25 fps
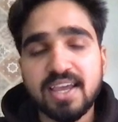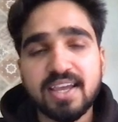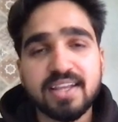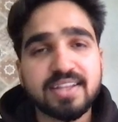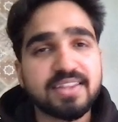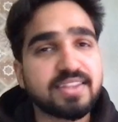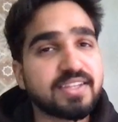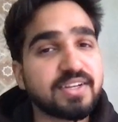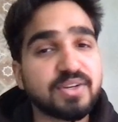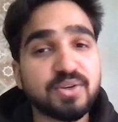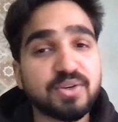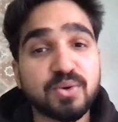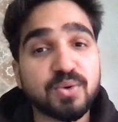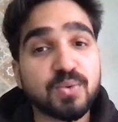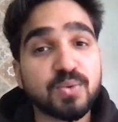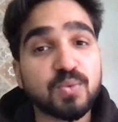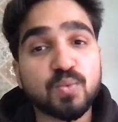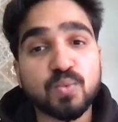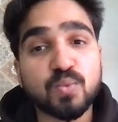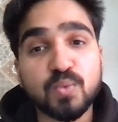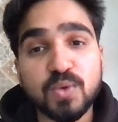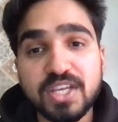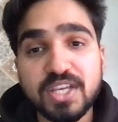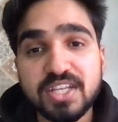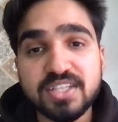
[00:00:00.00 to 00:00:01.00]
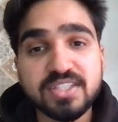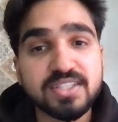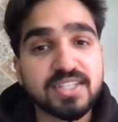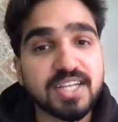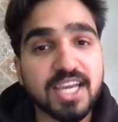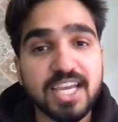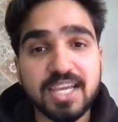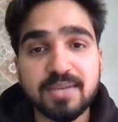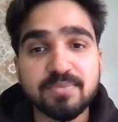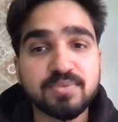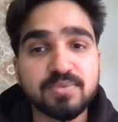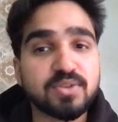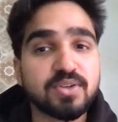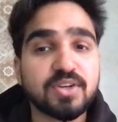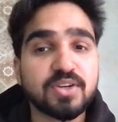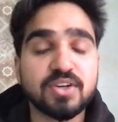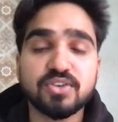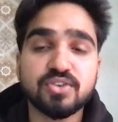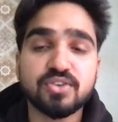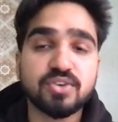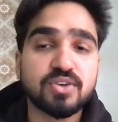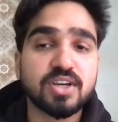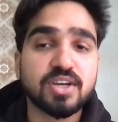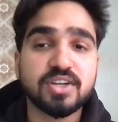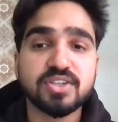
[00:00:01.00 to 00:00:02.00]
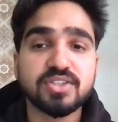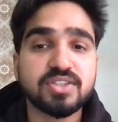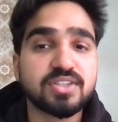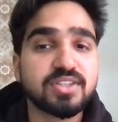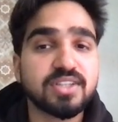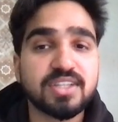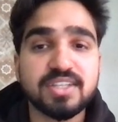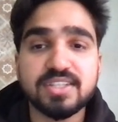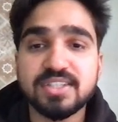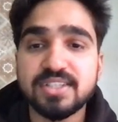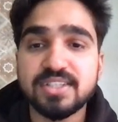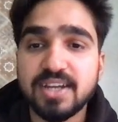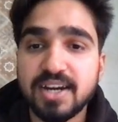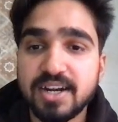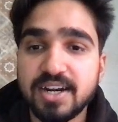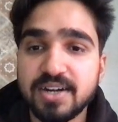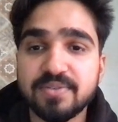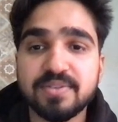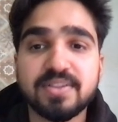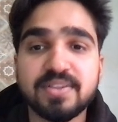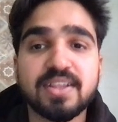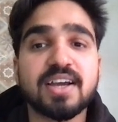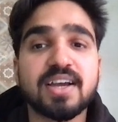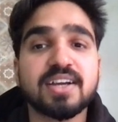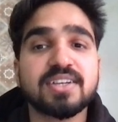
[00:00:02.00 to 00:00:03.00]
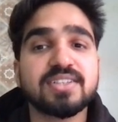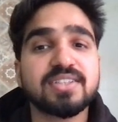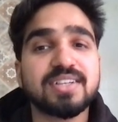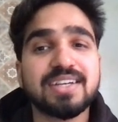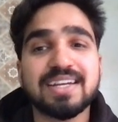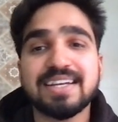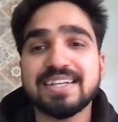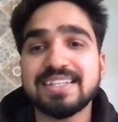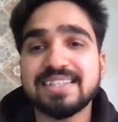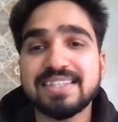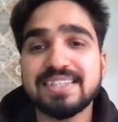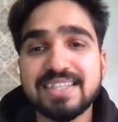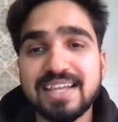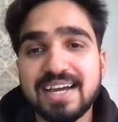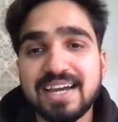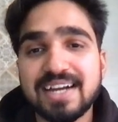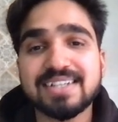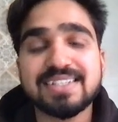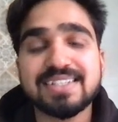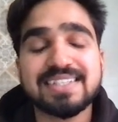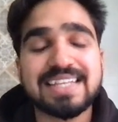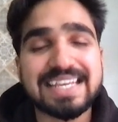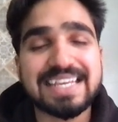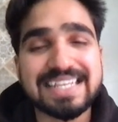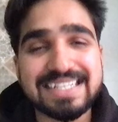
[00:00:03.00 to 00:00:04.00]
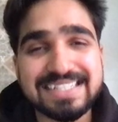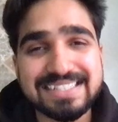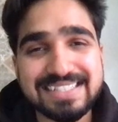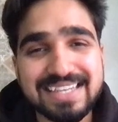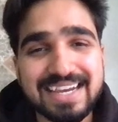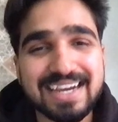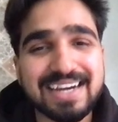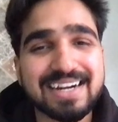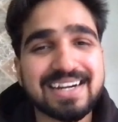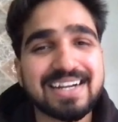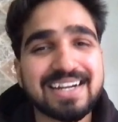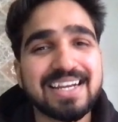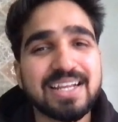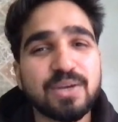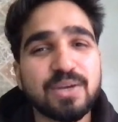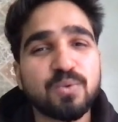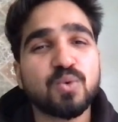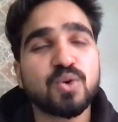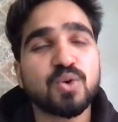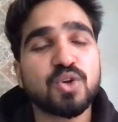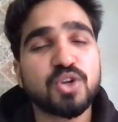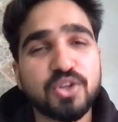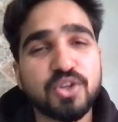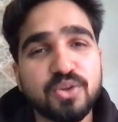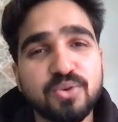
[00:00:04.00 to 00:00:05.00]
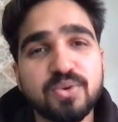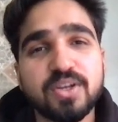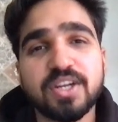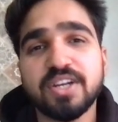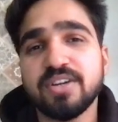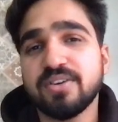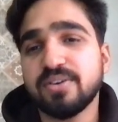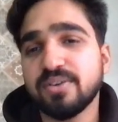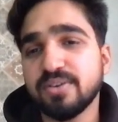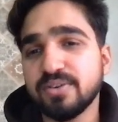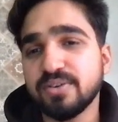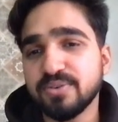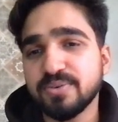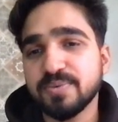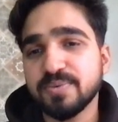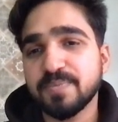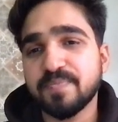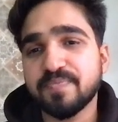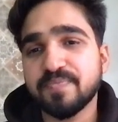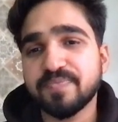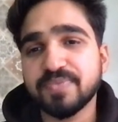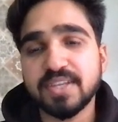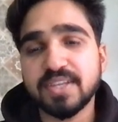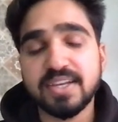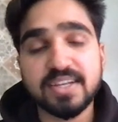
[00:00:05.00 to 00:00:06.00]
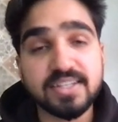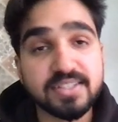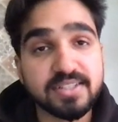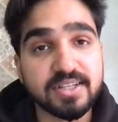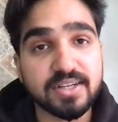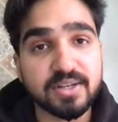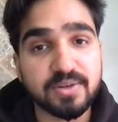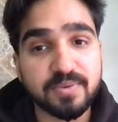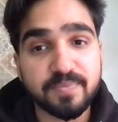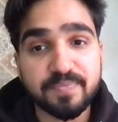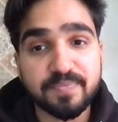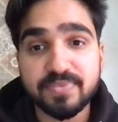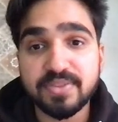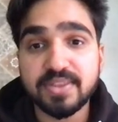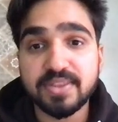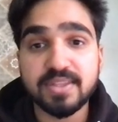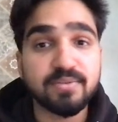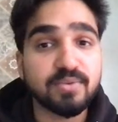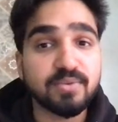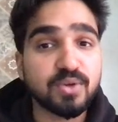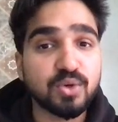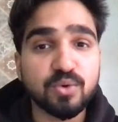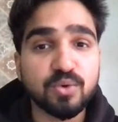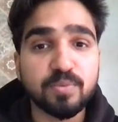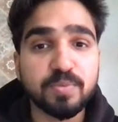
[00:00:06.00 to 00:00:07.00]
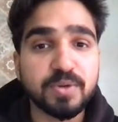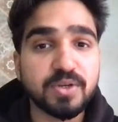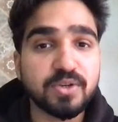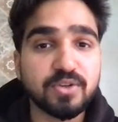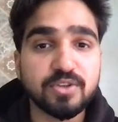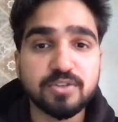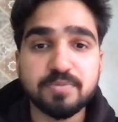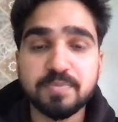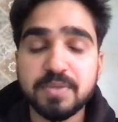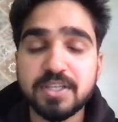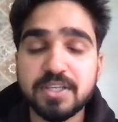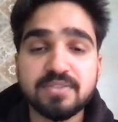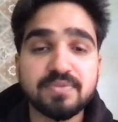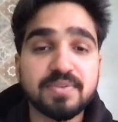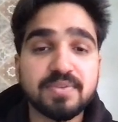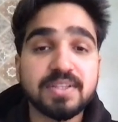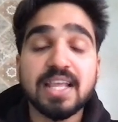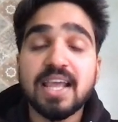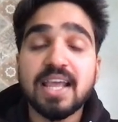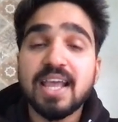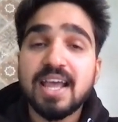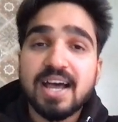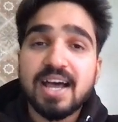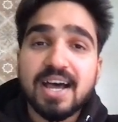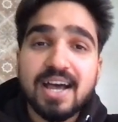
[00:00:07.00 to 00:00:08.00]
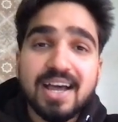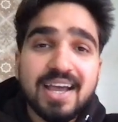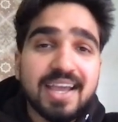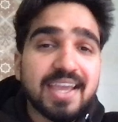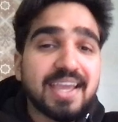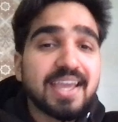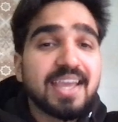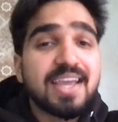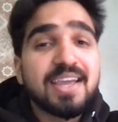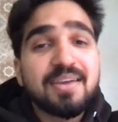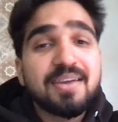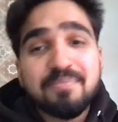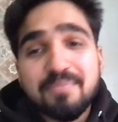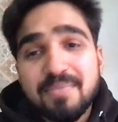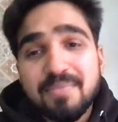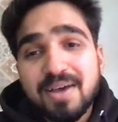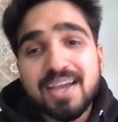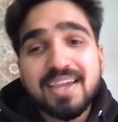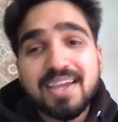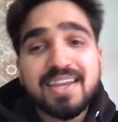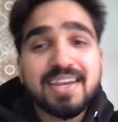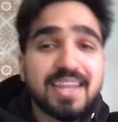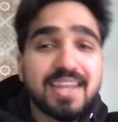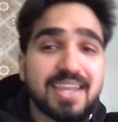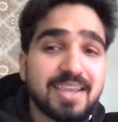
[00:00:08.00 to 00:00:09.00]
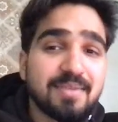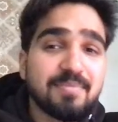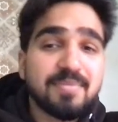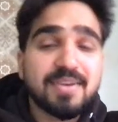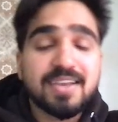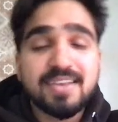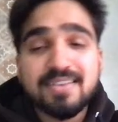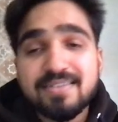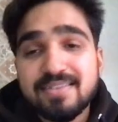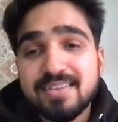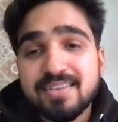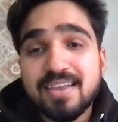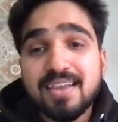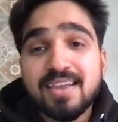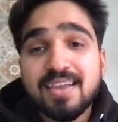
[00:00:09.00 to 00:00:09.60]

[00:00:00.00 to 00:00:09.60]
They don't waste times on introduction, they start with action, and that's exactly what you need to do. Here's how. Never open your speech with, "Hi, my name is."